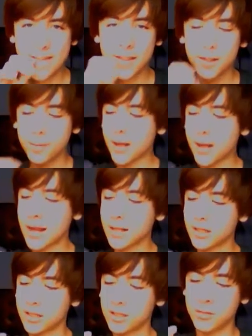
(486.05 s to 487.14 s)
their
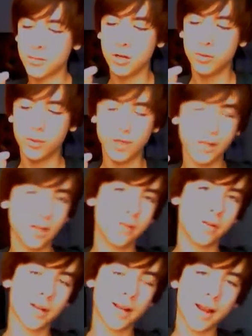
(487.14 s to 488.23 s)
podcast is small, which I
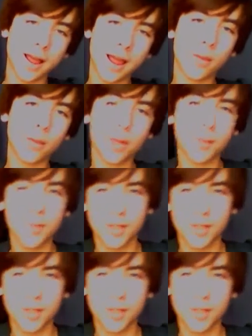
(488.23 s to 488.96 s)
love. Like, I want them to